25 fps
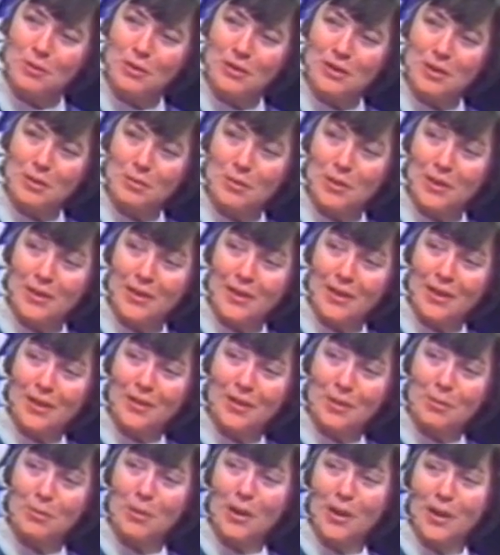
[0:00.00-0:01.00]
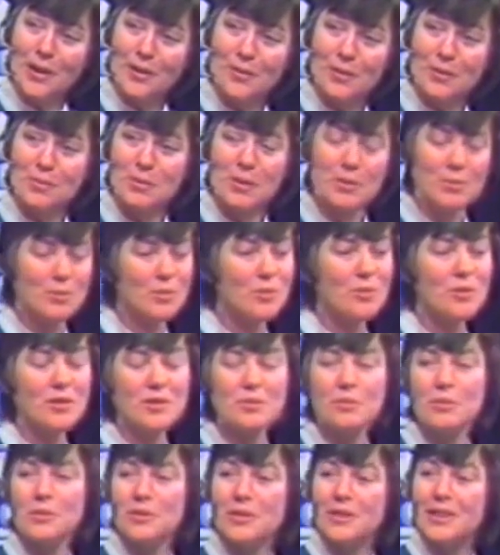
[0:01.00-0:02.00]
community building on the part of the people
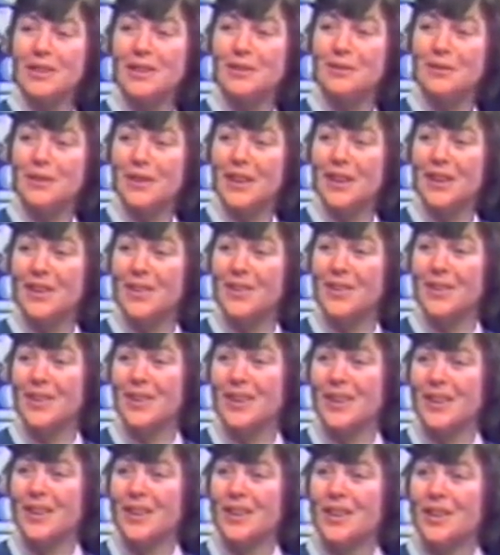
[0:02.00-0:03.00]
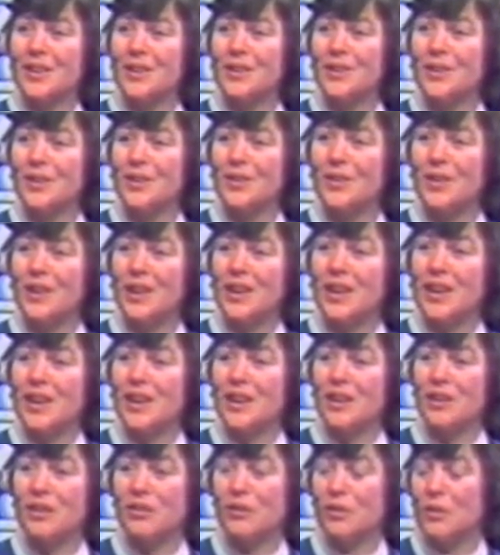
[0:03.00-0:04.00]
who are supposed to live there. You know,
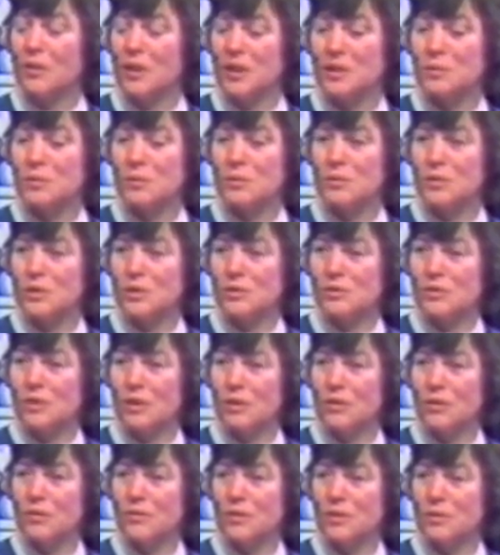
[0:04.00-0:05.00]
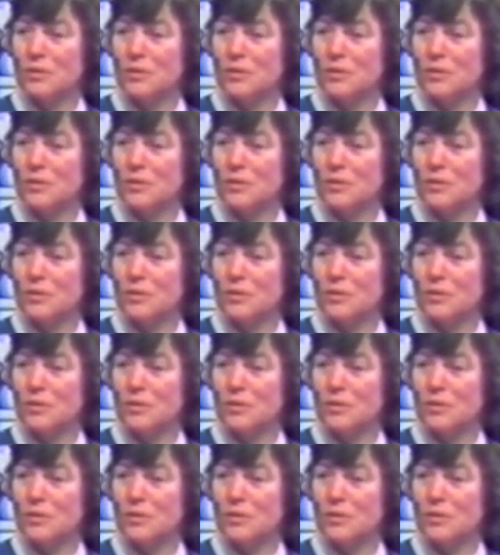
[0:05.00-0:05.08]
if you ask me, would you go